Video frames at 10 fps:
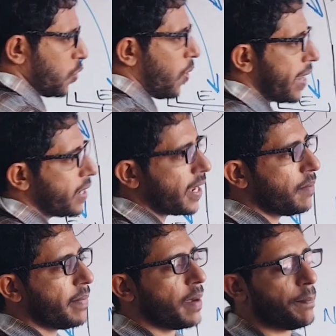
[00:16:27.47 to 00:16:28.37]
ion can
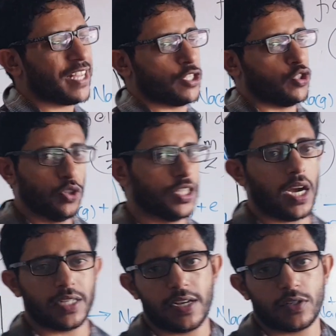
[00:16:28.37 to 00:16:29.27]
make +2
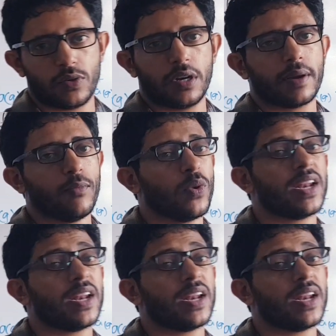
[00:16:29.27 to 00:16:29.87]
charge as well, removing